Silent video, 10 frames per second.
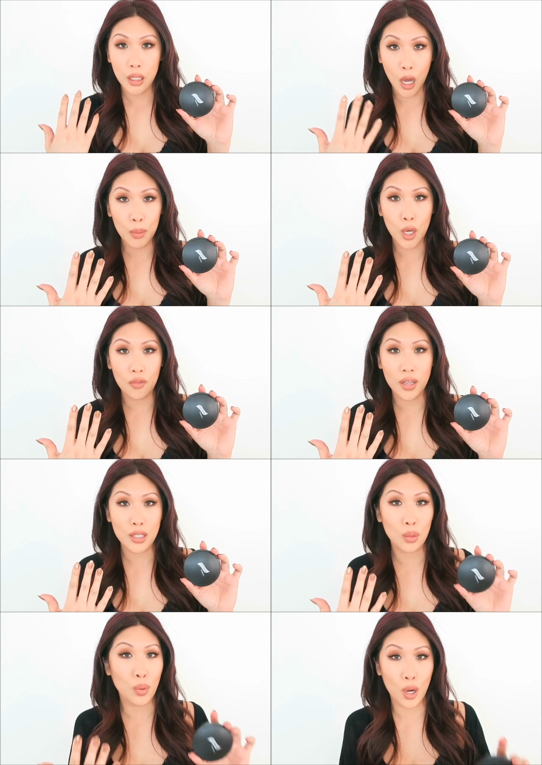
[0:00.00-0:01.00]
coming off
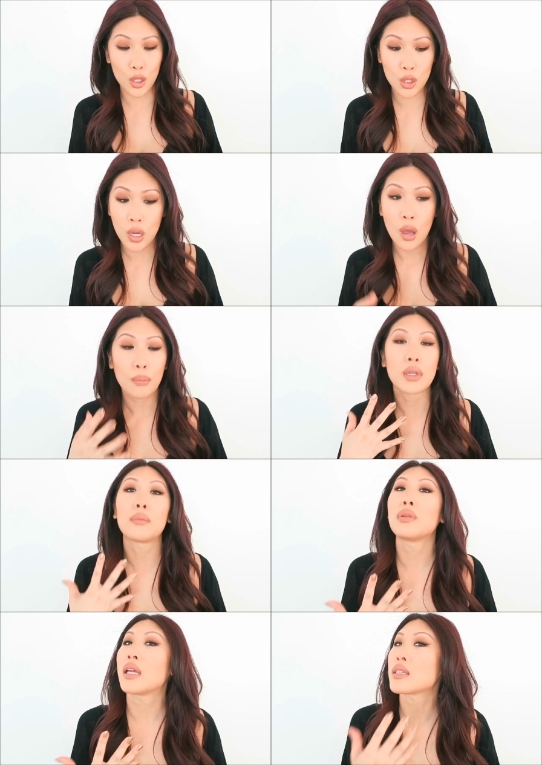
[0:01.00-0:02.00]
onto the brush, but
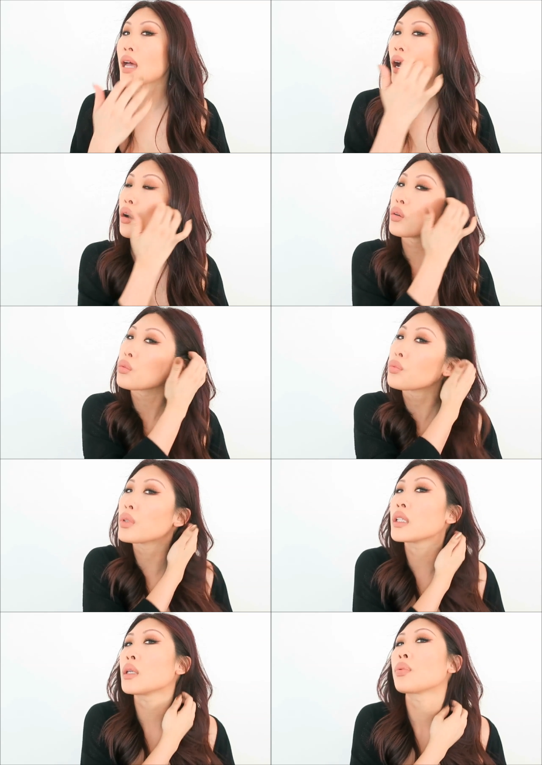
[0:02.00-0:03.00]
it blends out
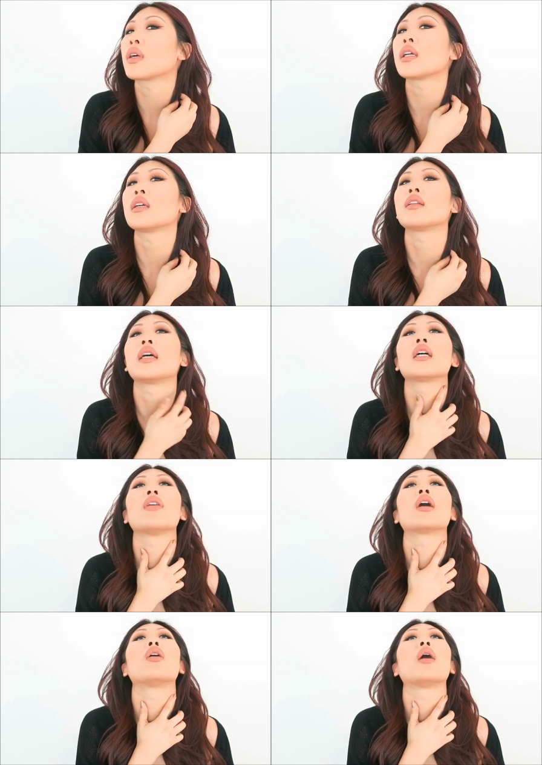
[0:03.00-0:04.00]
really pretty. Like
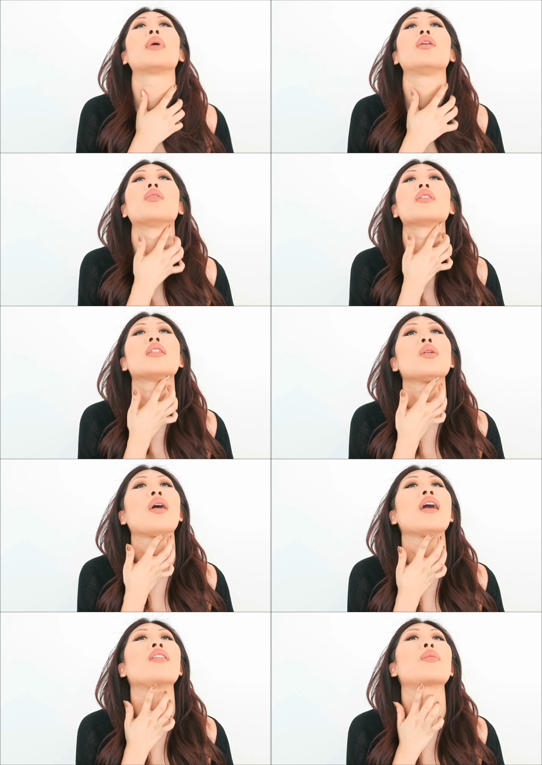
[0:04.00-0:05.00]
if I go up here, you can see
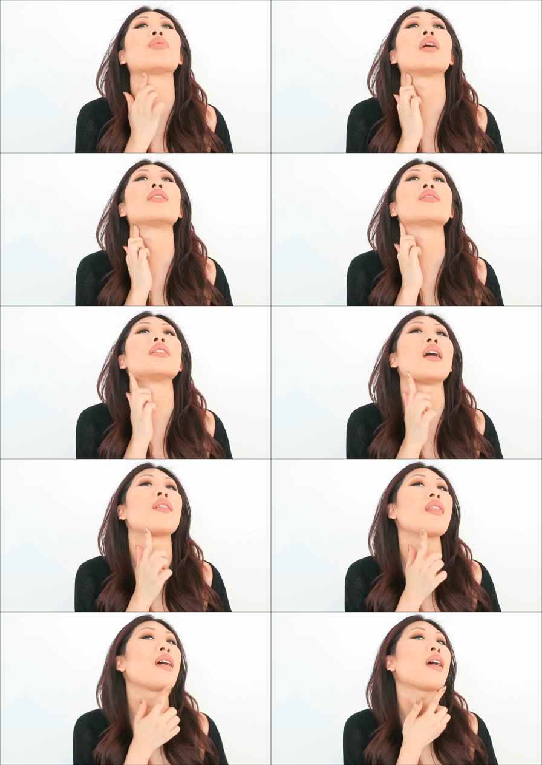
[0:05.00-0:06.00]
where I have like bronzer
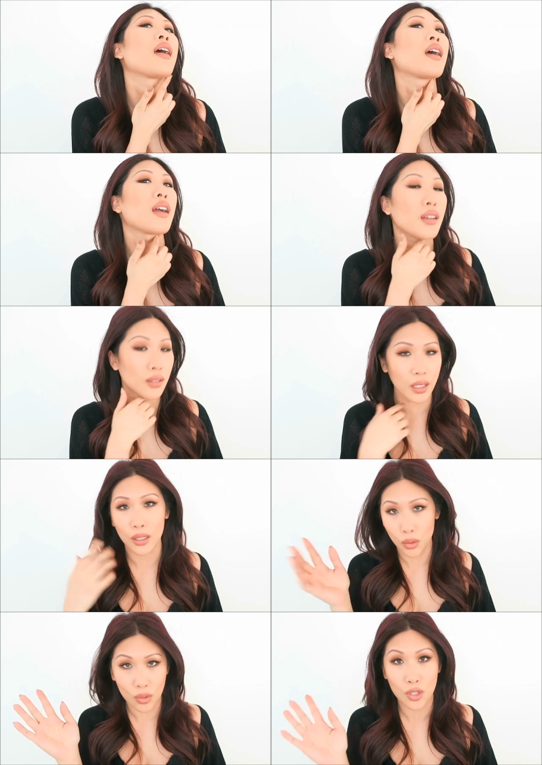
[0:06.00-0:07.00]
down there.
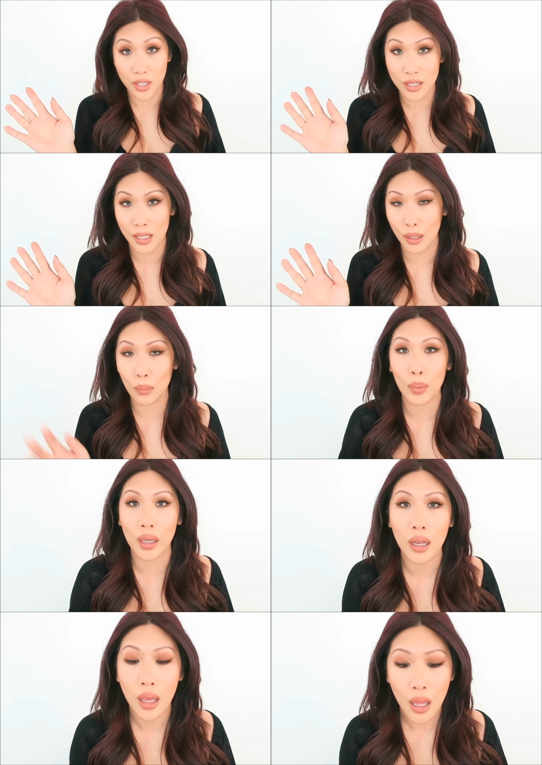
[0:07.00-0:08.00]
Like you can just see it,
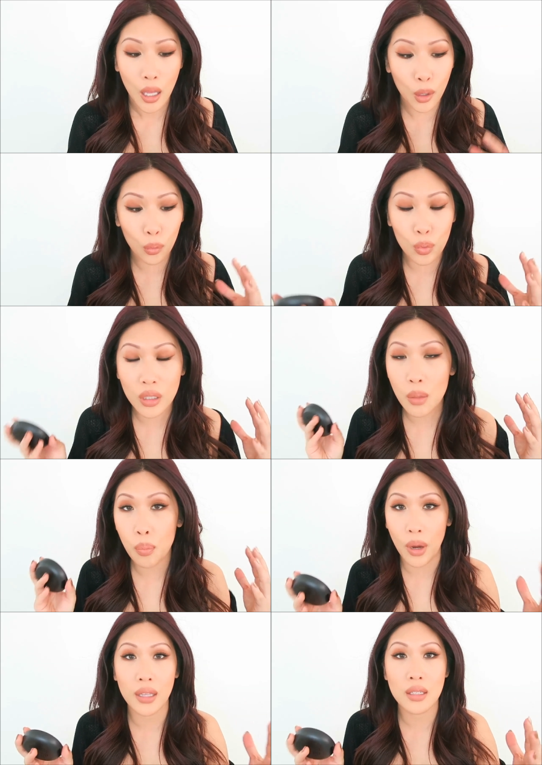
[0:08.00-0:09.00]
but it really
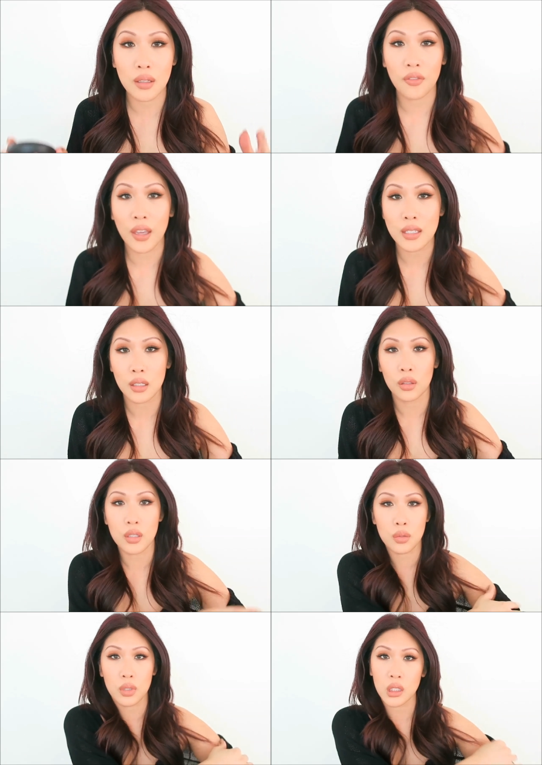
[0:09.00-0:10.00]
brightens the face and
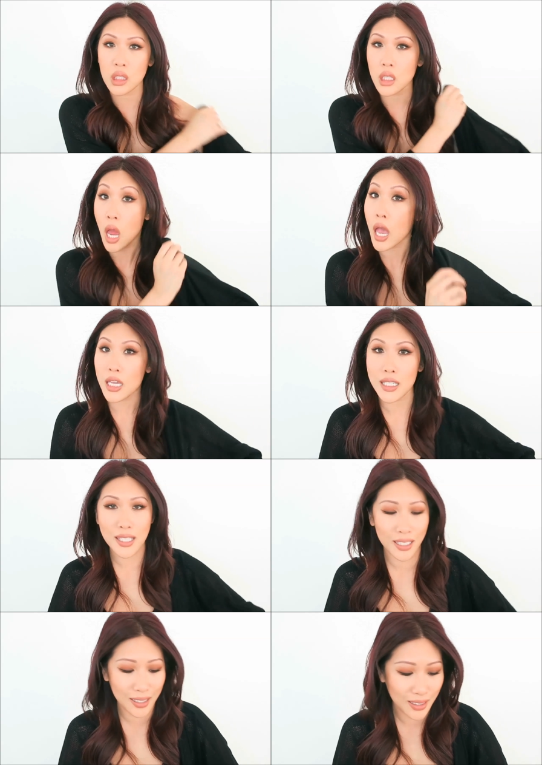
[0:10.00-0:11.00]
looks really
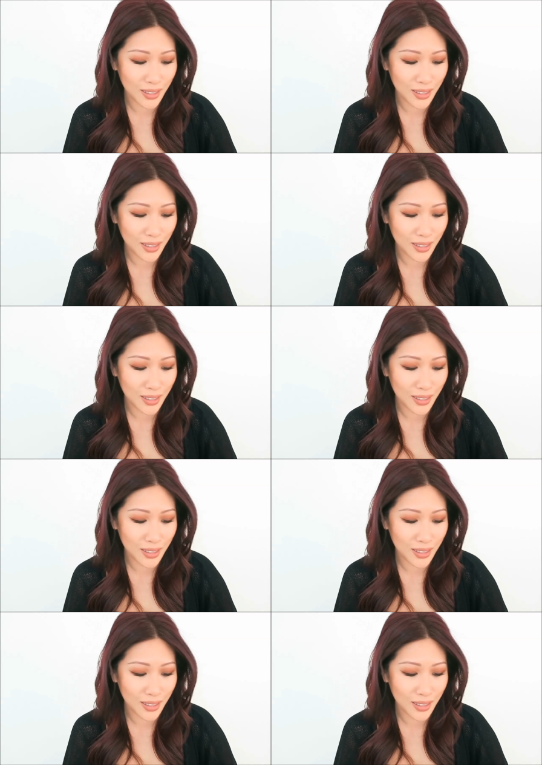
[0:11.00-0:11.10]
nice.